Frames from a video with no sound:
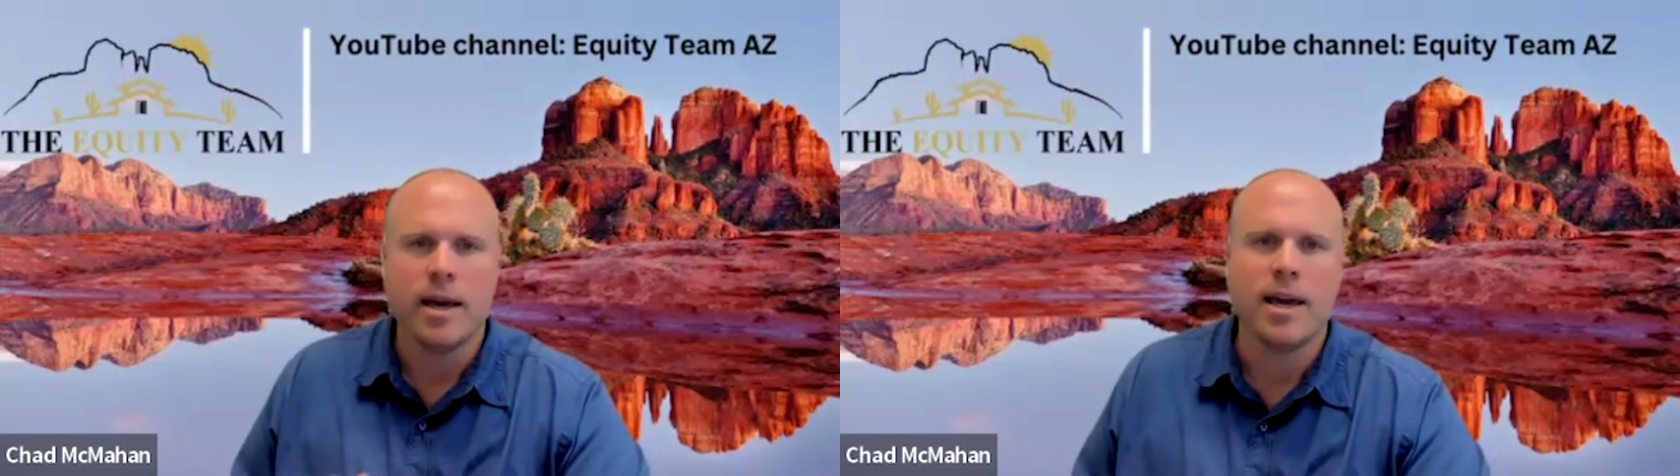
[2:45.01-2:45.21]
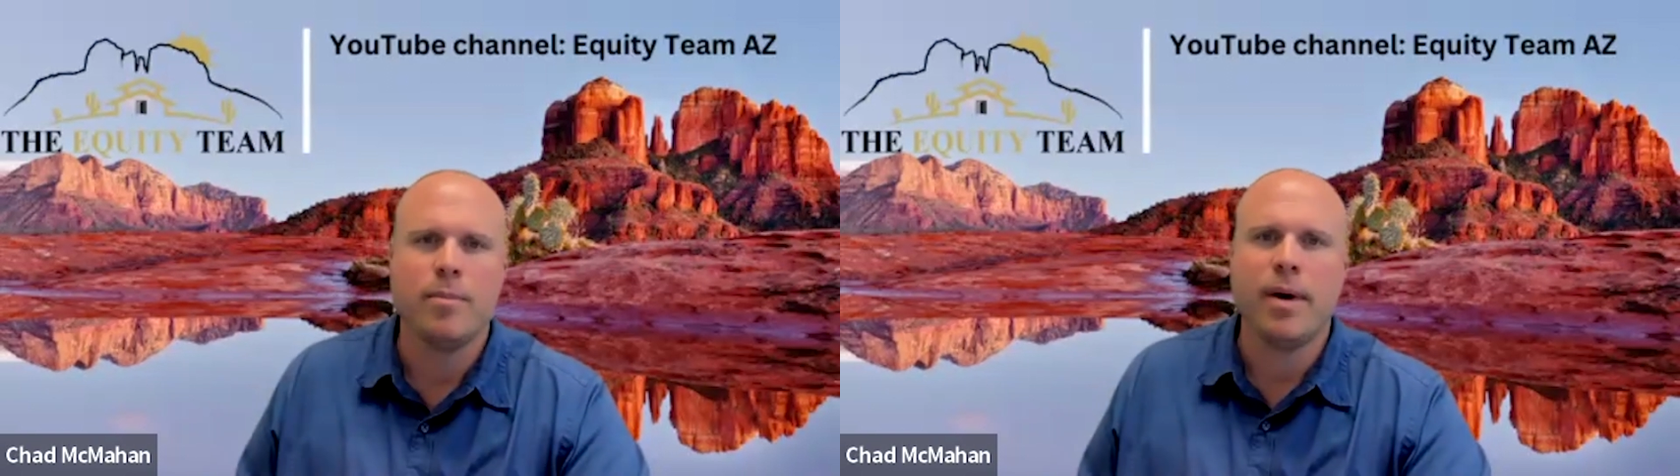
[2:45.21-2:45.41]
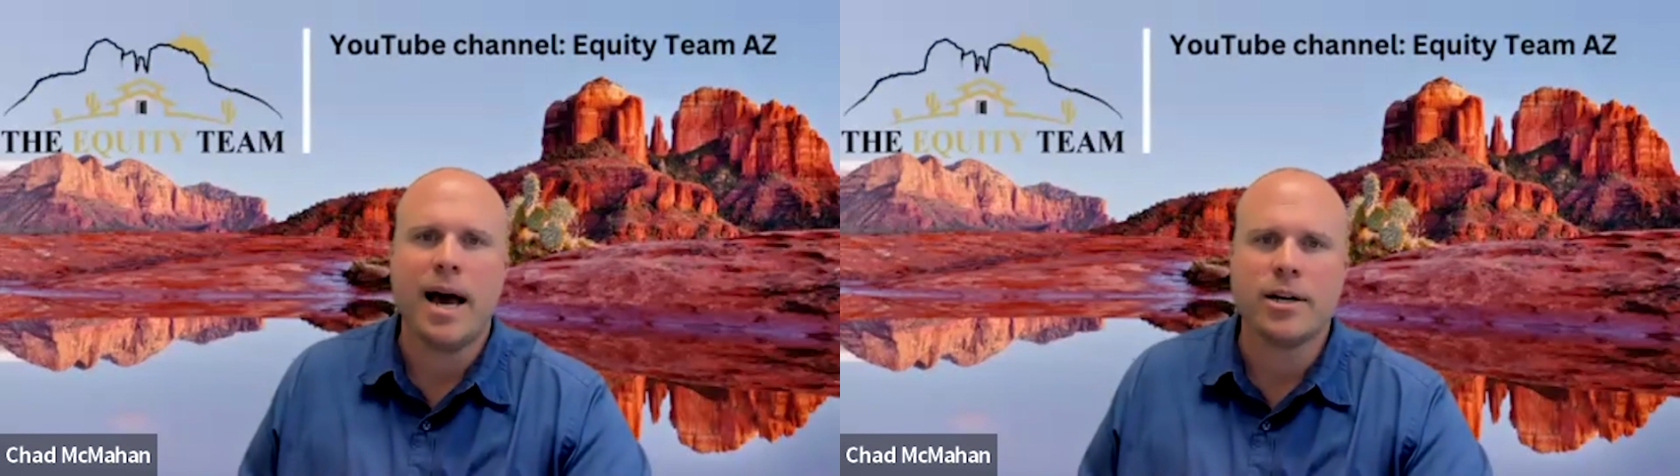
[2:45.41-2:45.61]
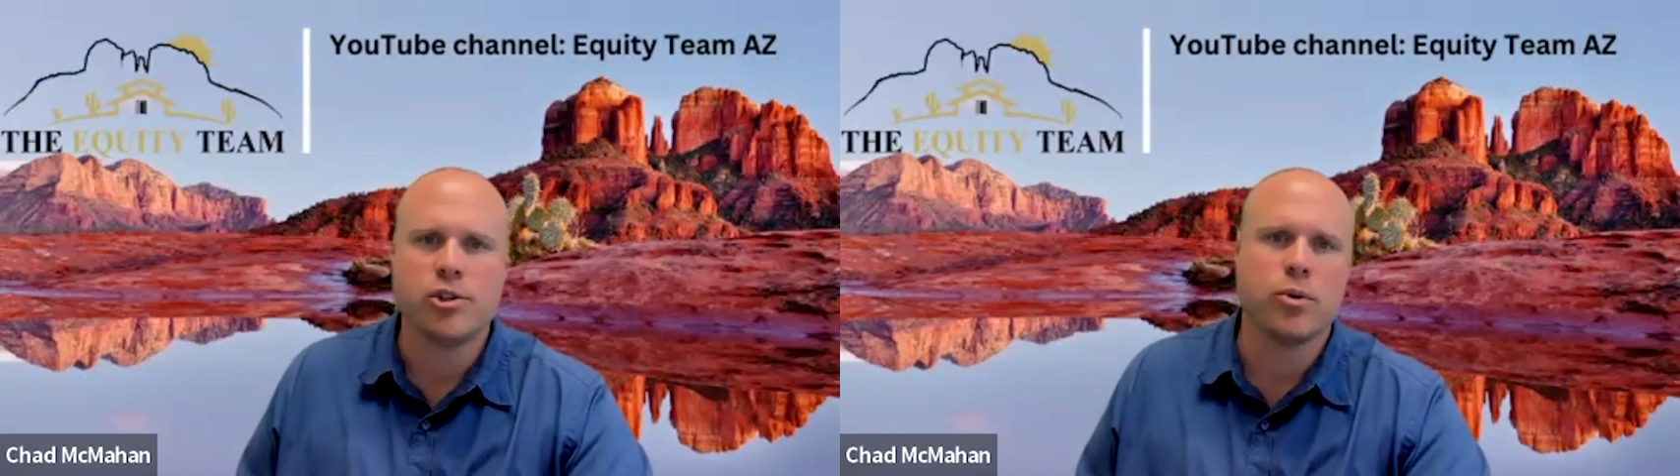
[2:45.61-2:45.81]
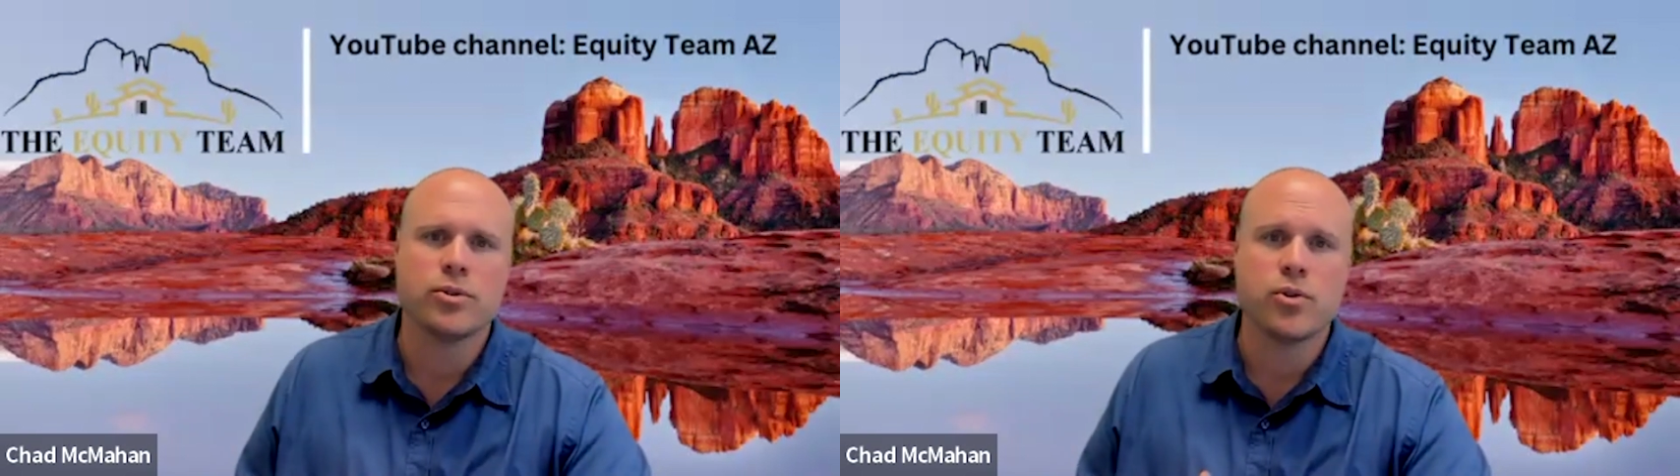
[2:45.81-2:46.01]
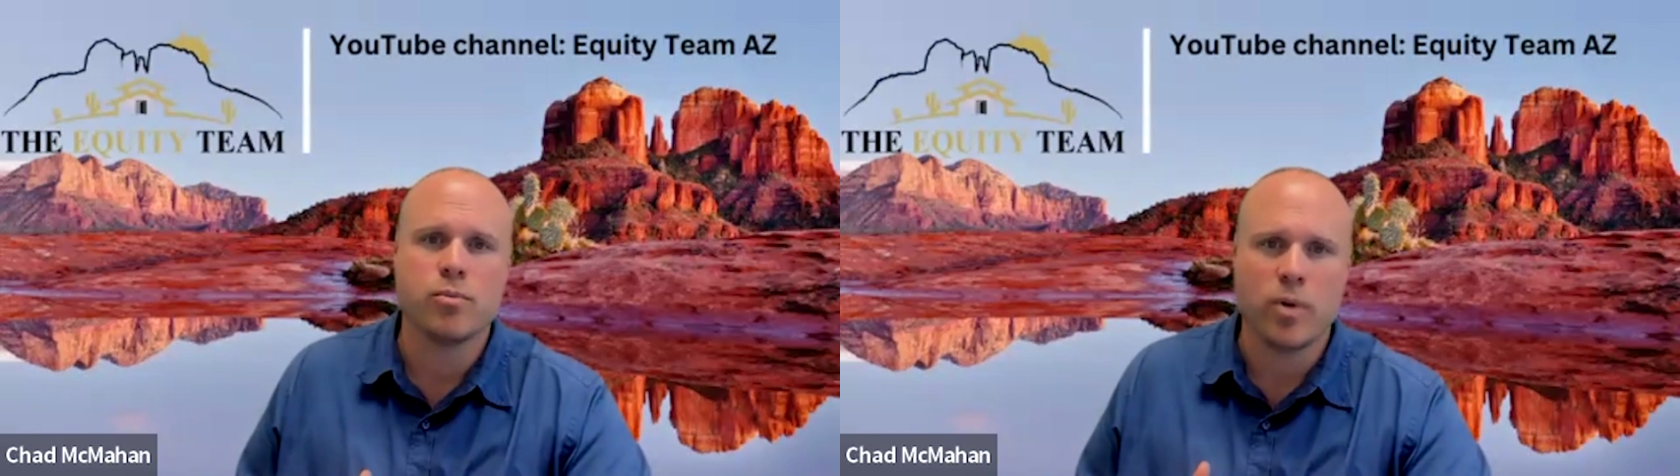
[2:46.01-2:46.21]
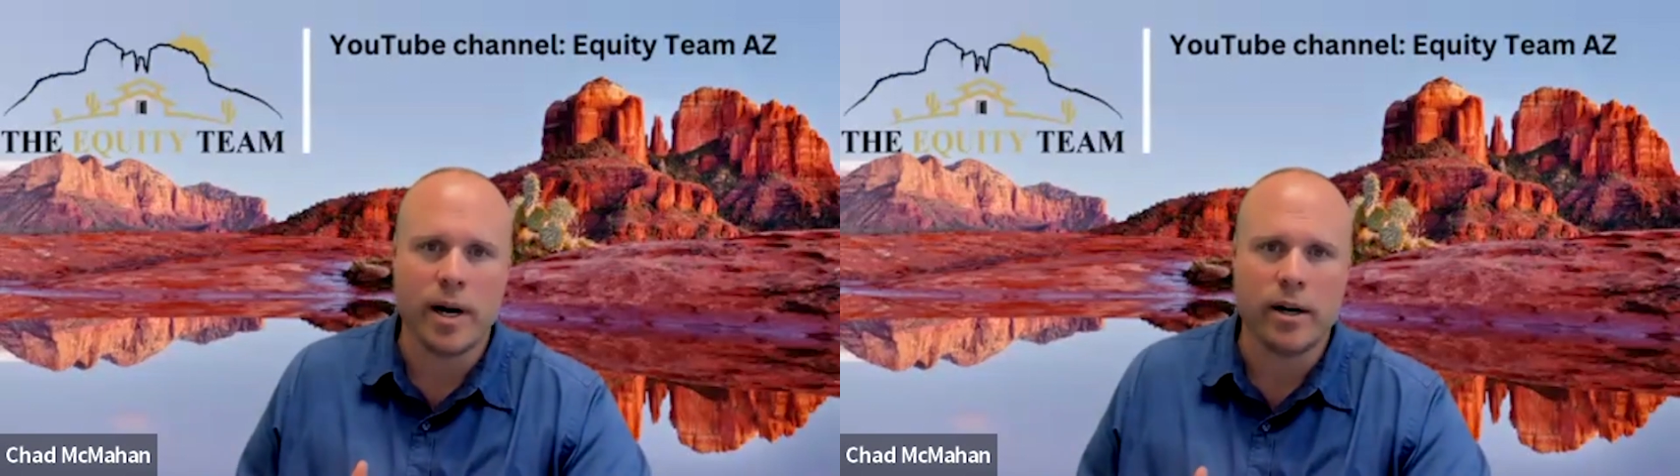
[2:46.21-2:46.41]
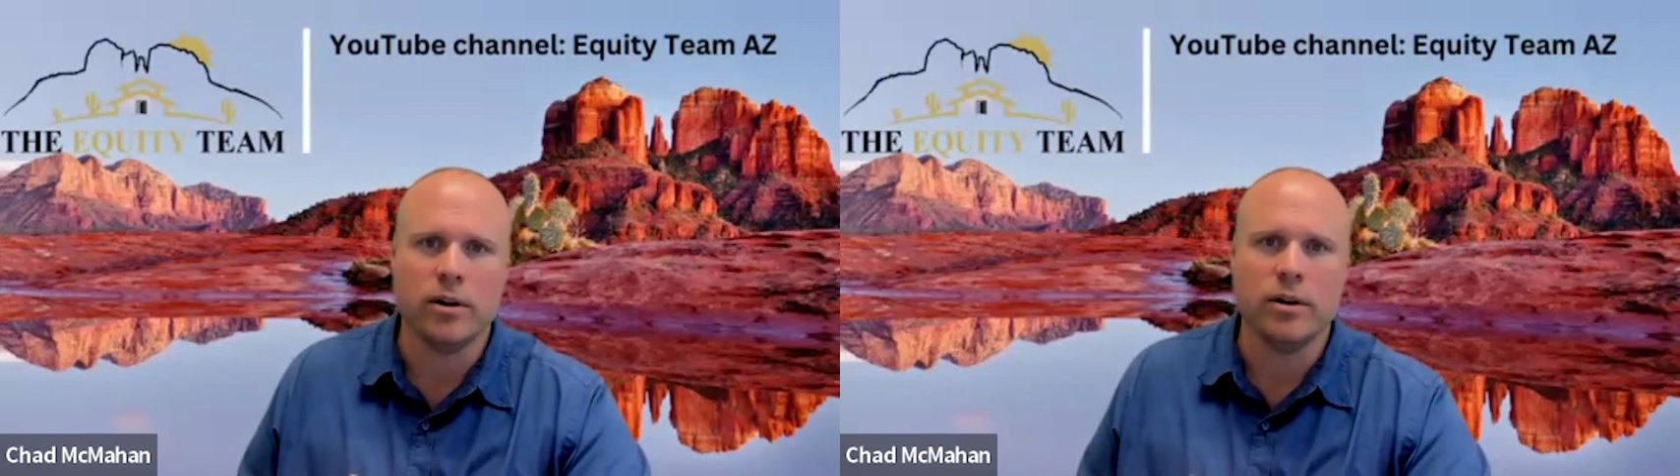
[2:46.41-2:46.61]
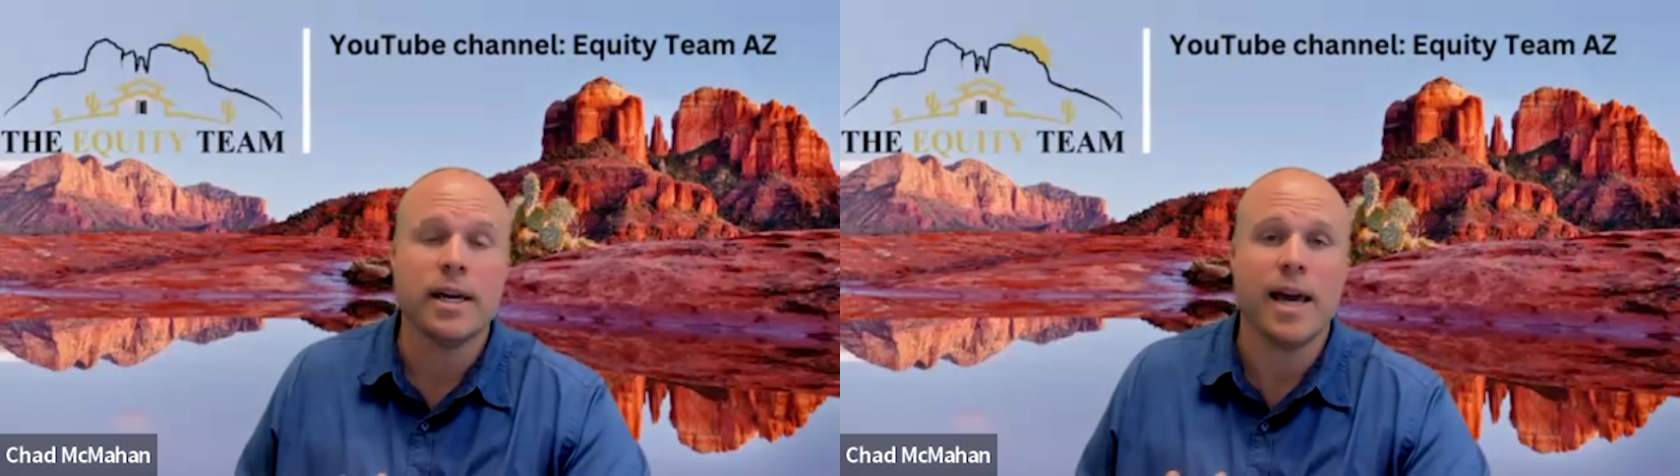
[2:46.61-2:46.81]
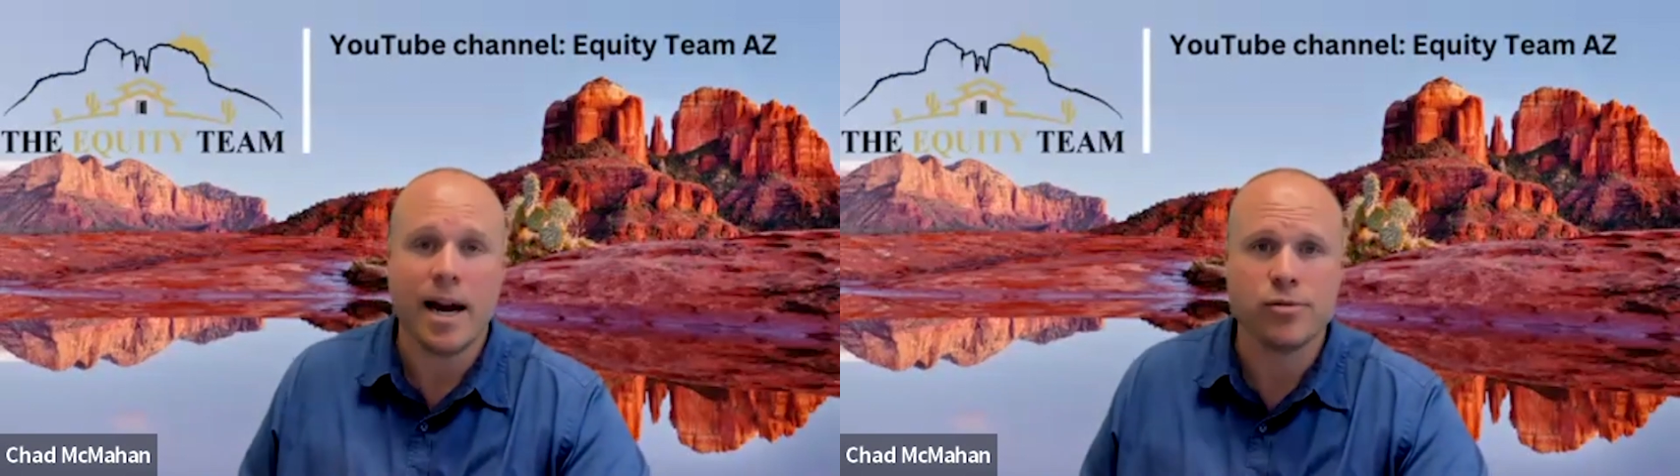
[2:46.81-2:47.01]
impact short-term rental
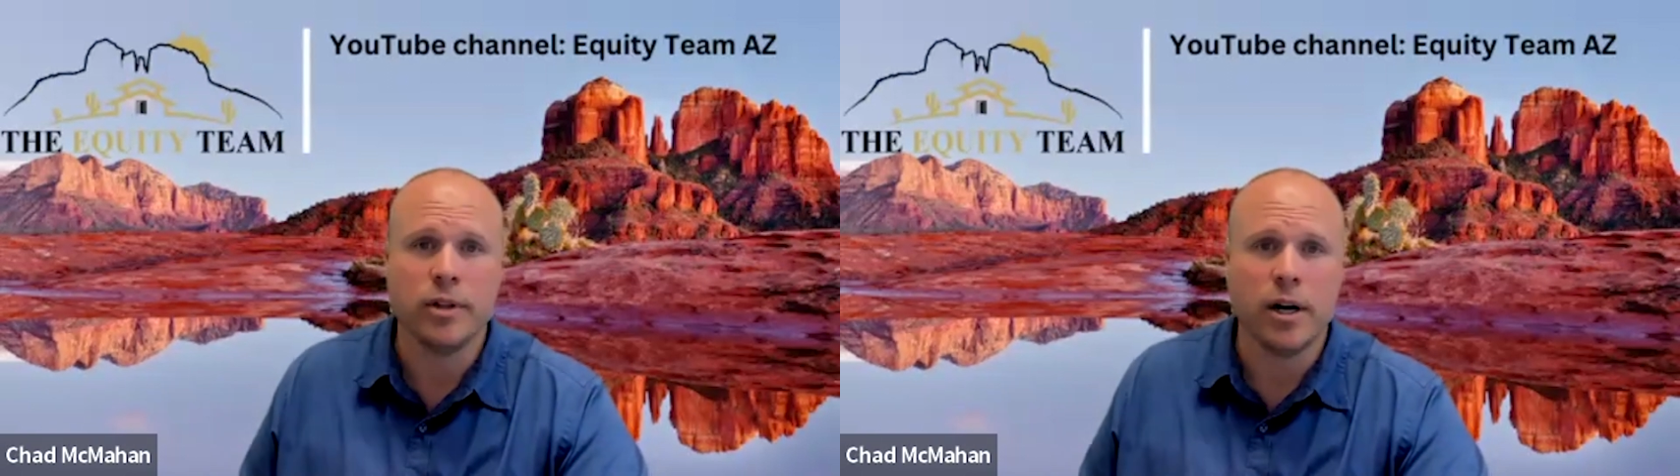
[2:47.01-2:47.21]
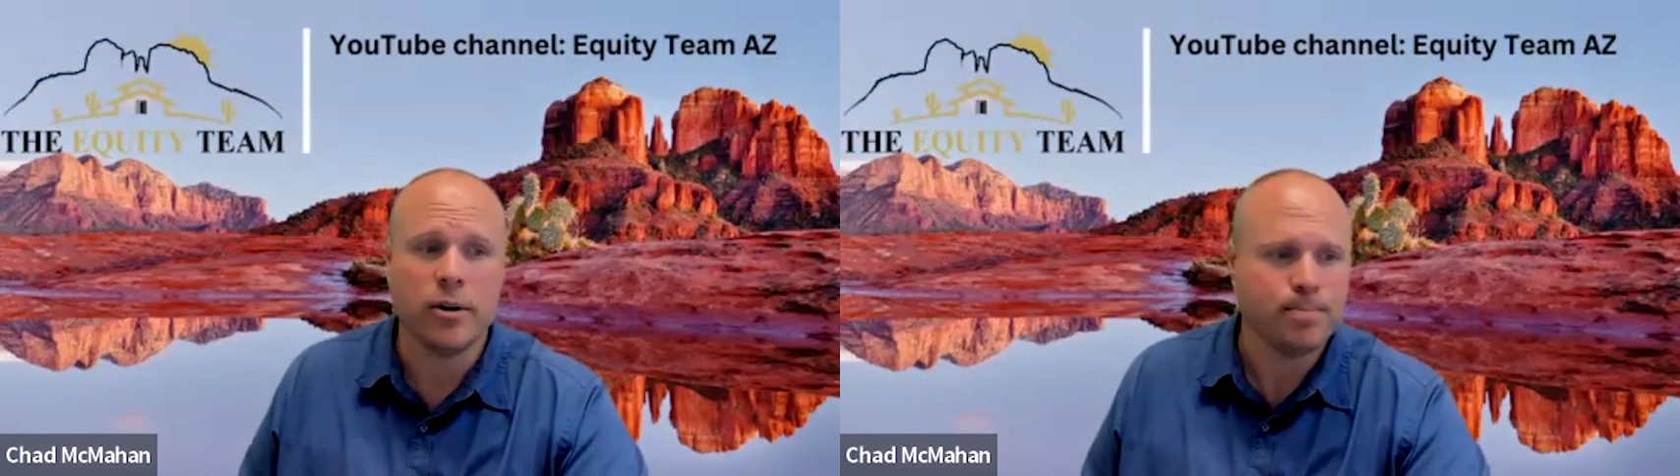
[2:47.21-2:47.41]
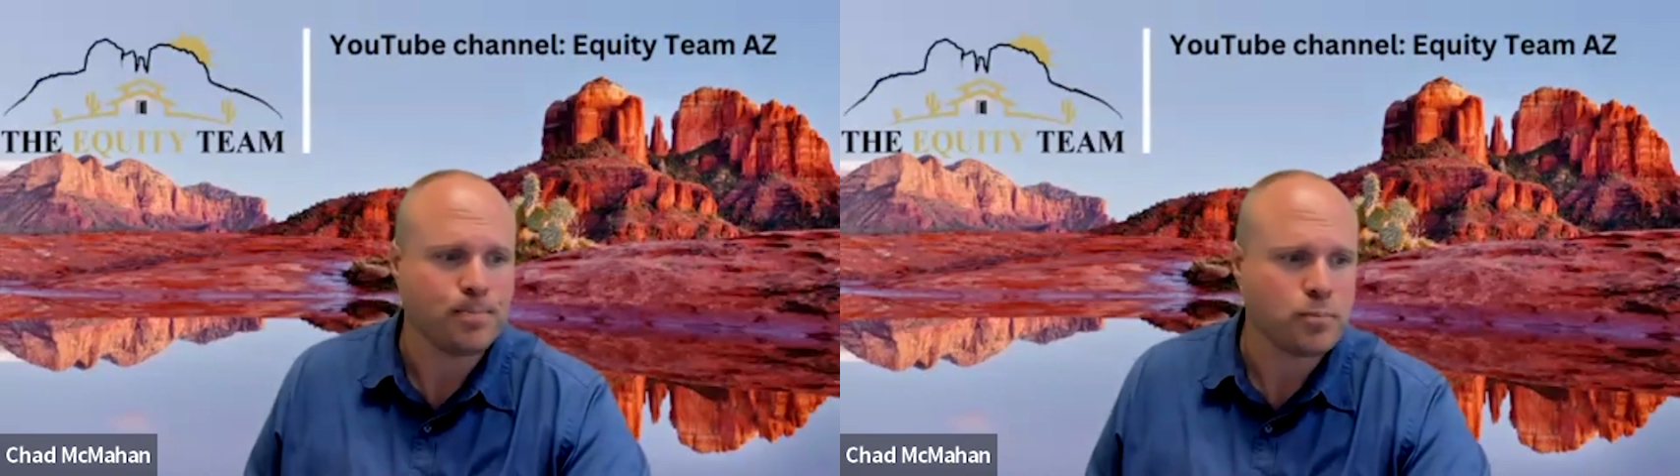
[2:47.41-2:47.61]
cash flow?